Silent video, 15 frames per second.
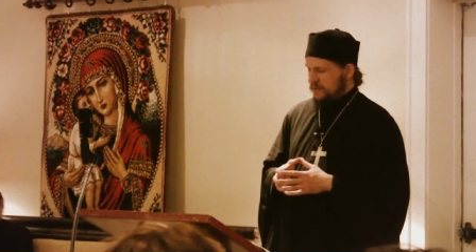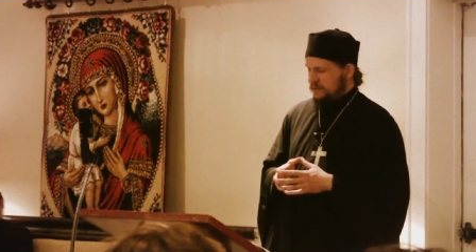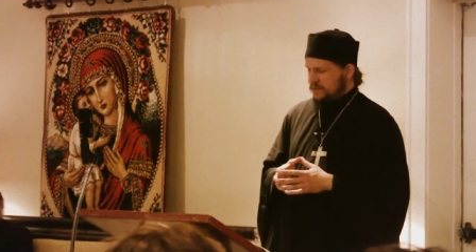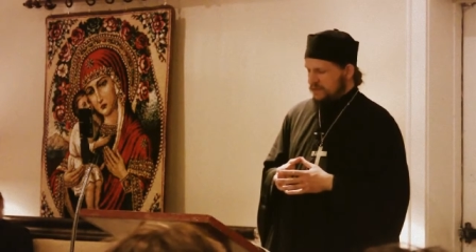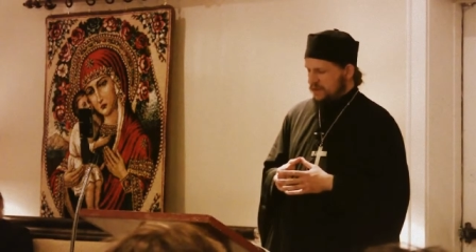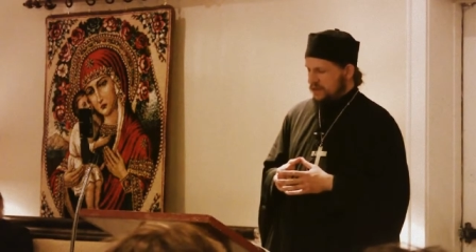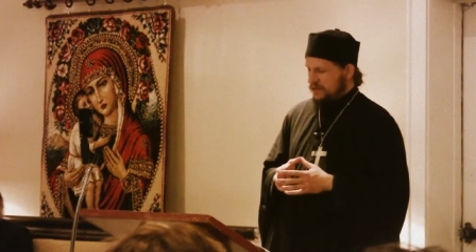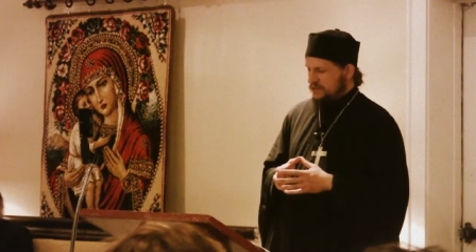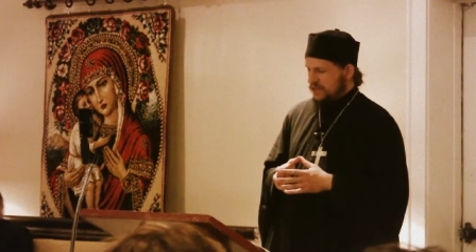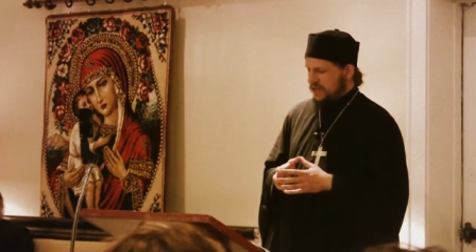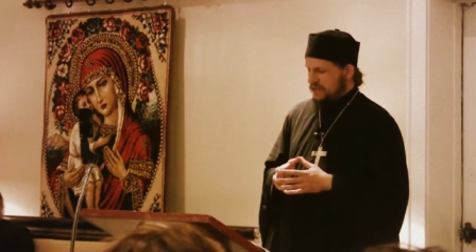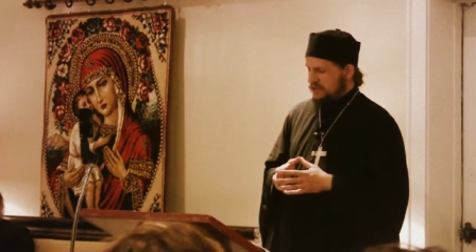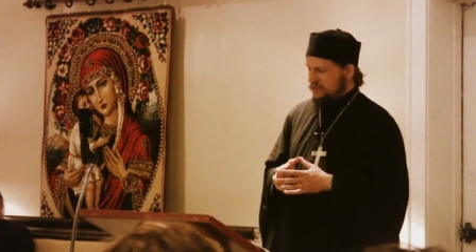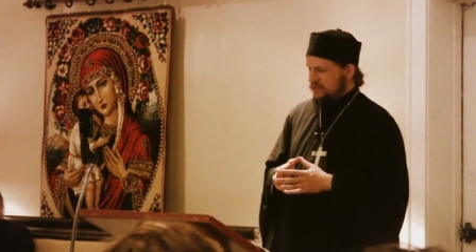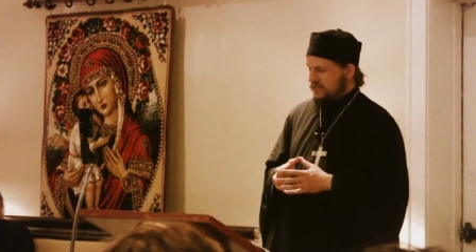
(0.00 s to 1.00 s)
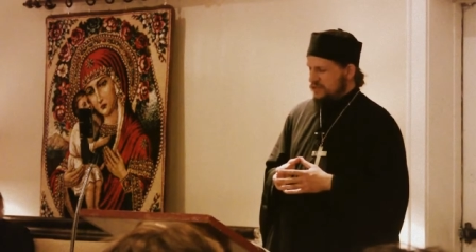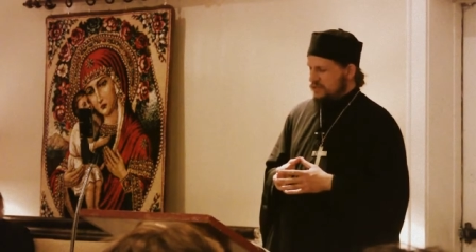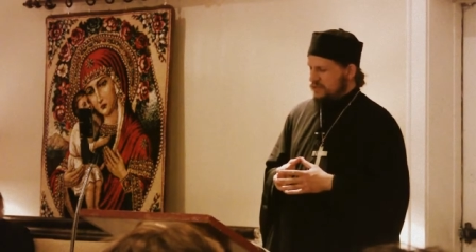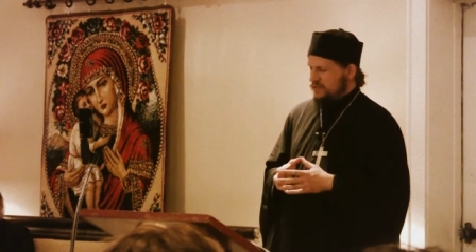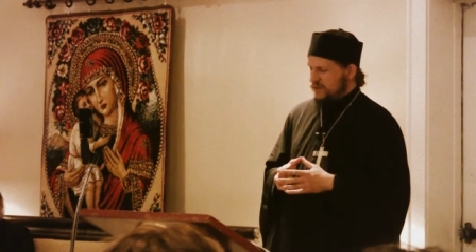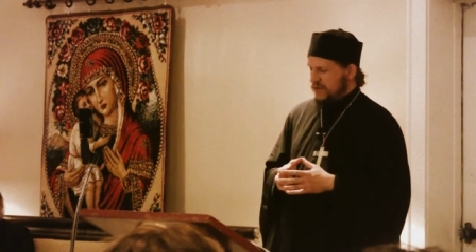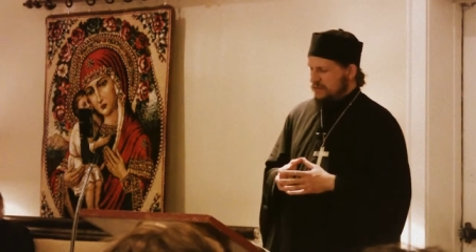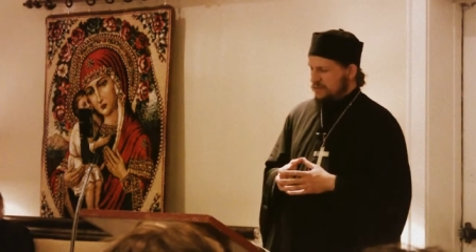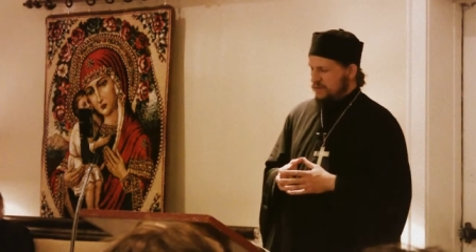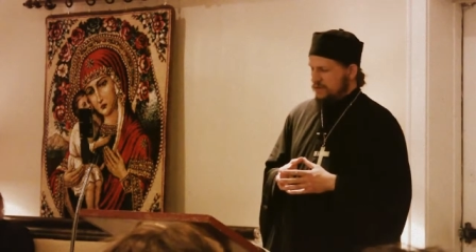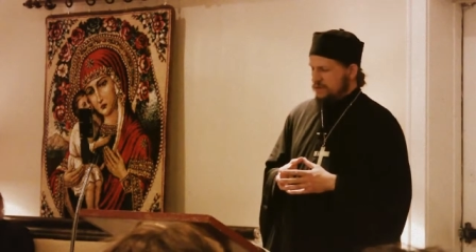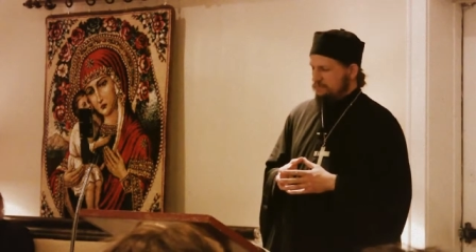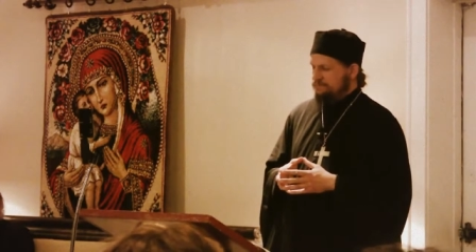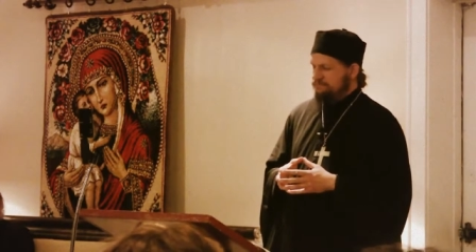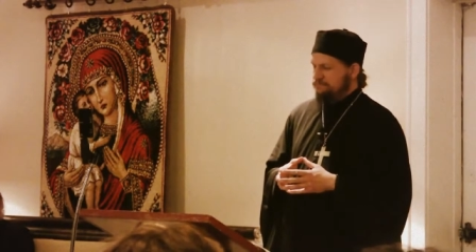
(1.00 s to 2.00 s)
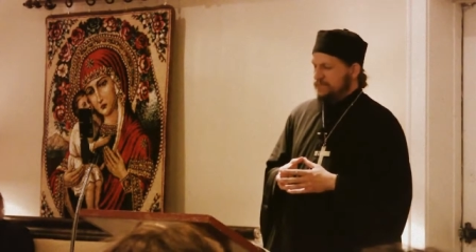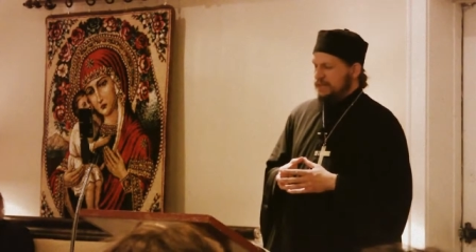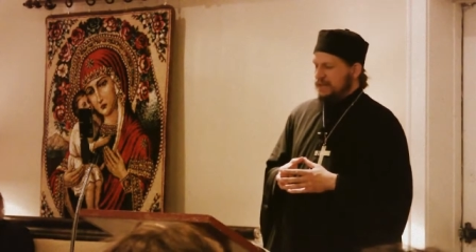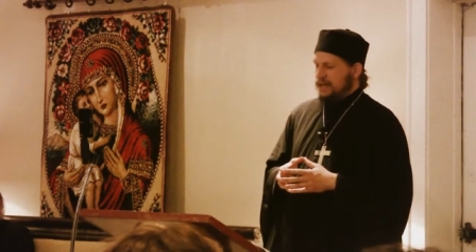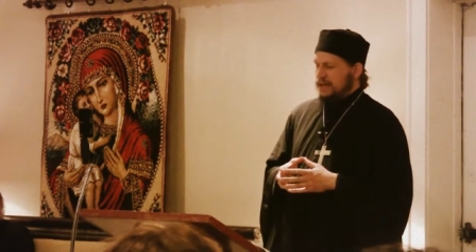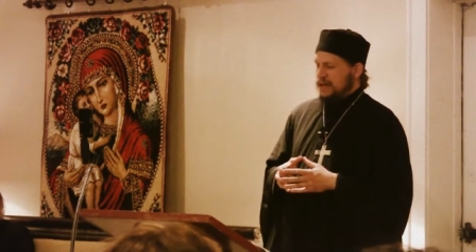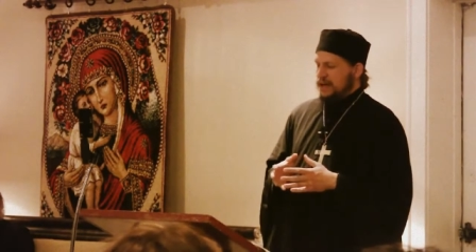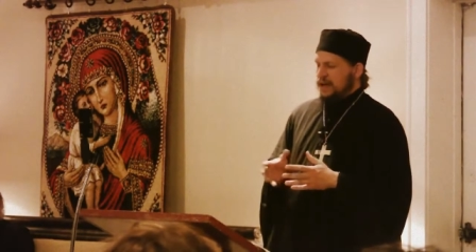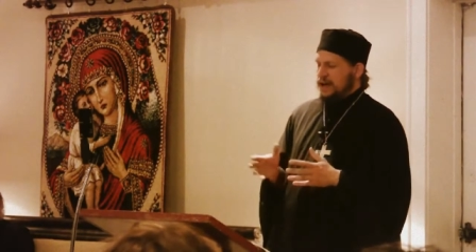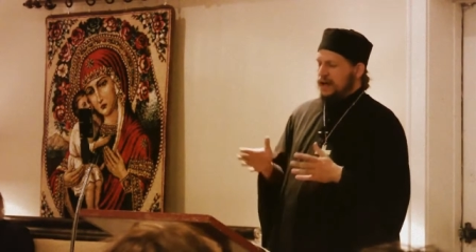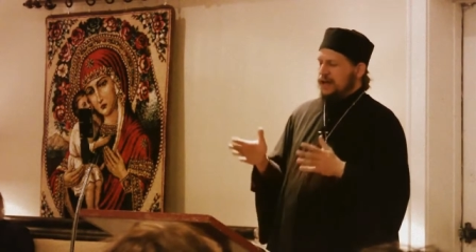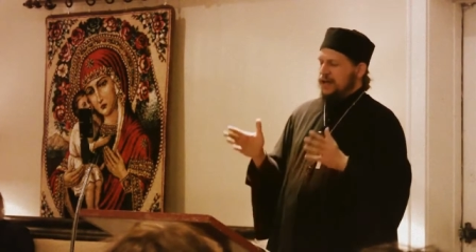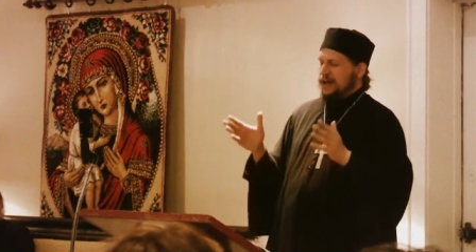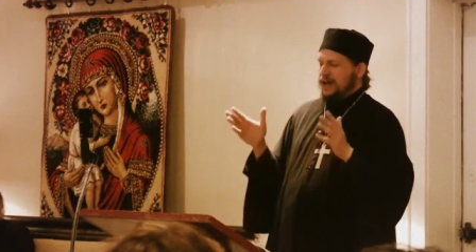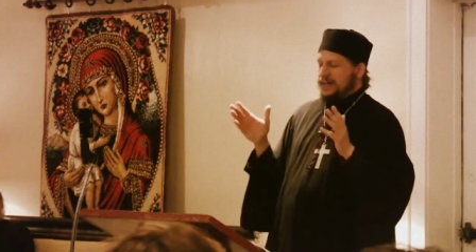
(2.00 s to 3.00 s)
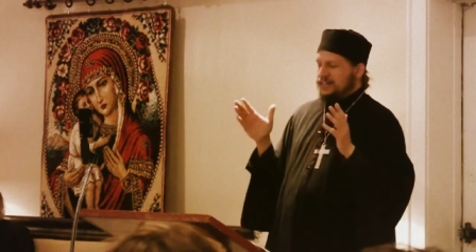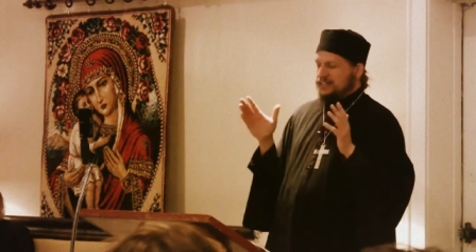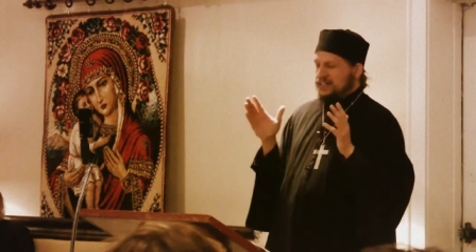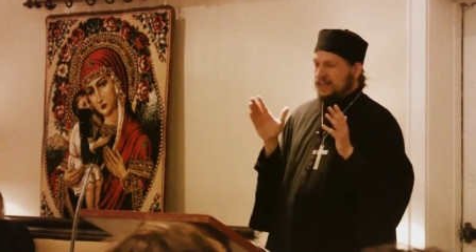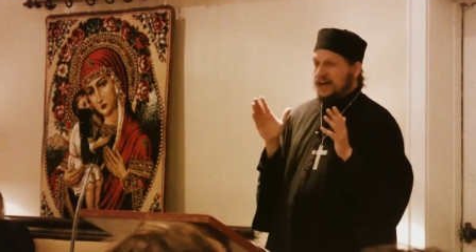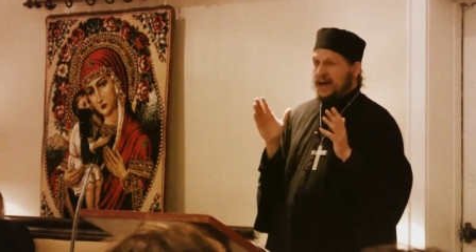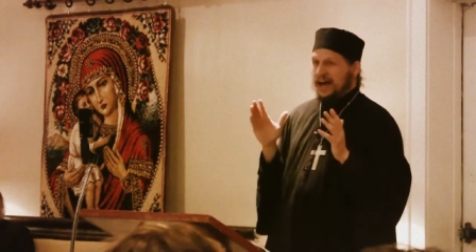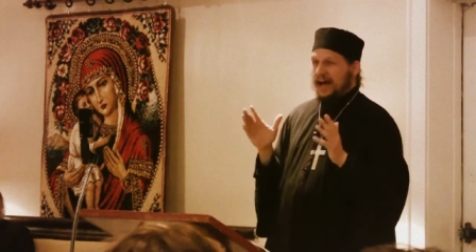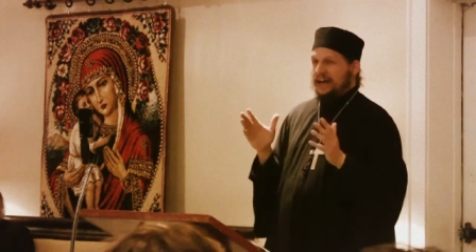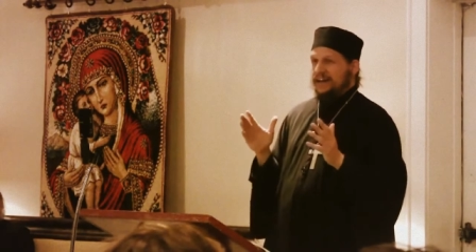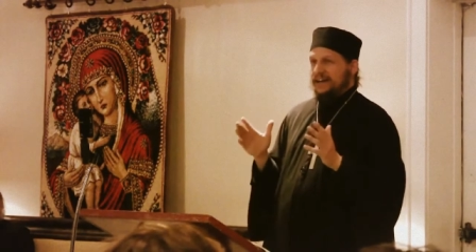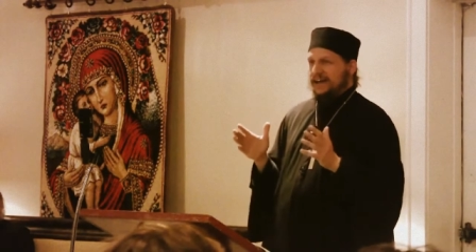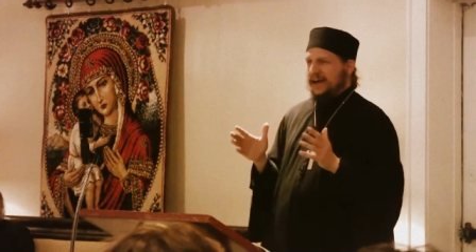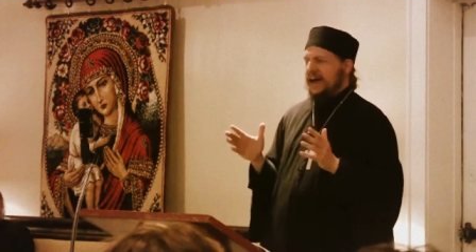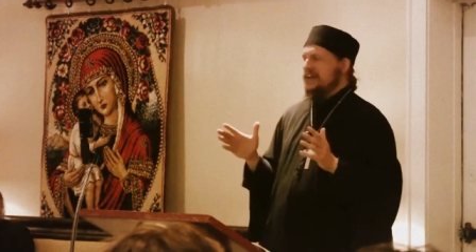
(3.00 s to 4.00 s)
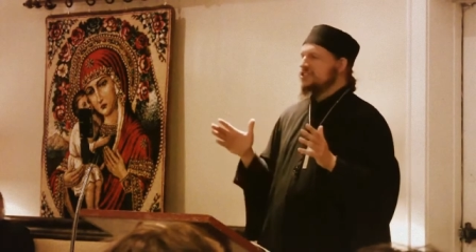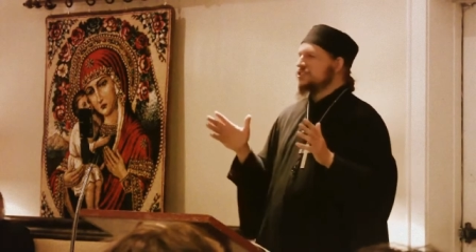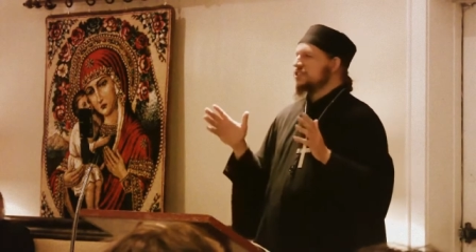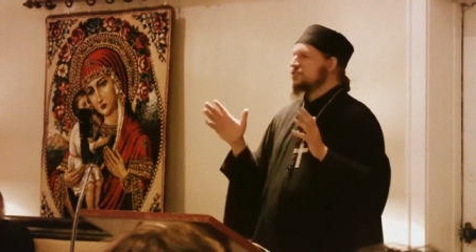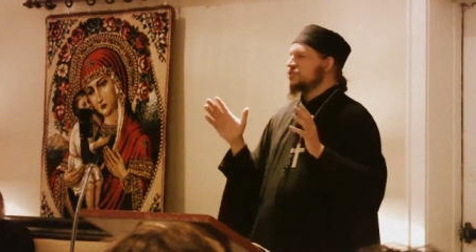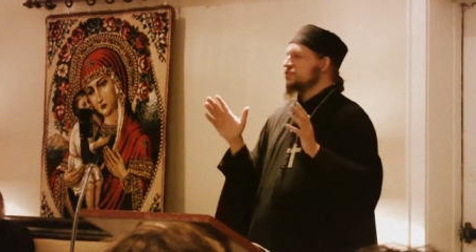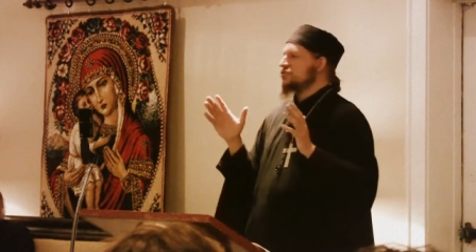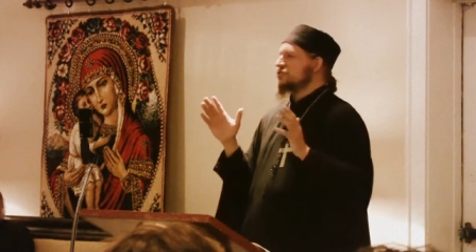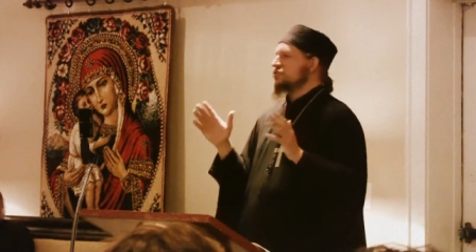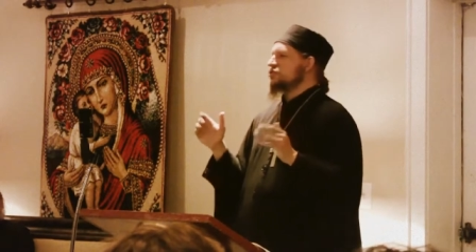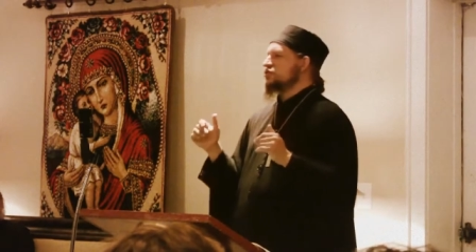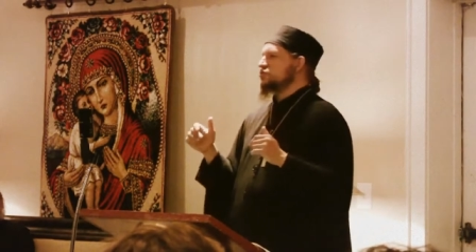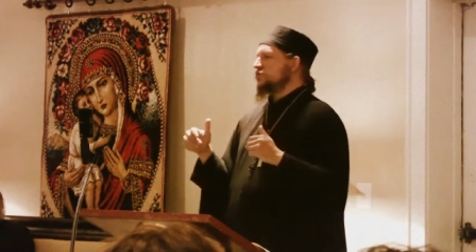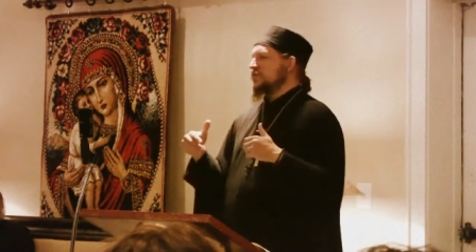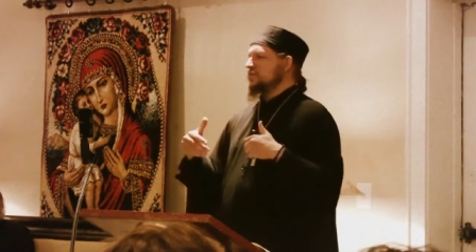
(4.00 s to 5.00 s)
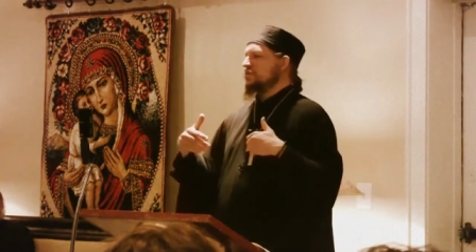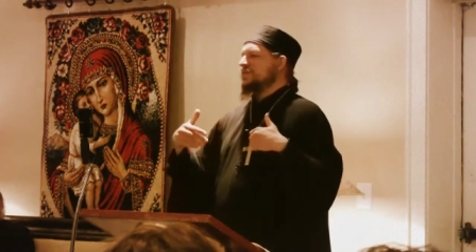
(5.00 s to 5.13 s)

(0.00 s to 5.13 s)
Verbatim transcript: But St. Arsenio said to his grandmother, Ah, Haji Anna. Haji is a Turkish word.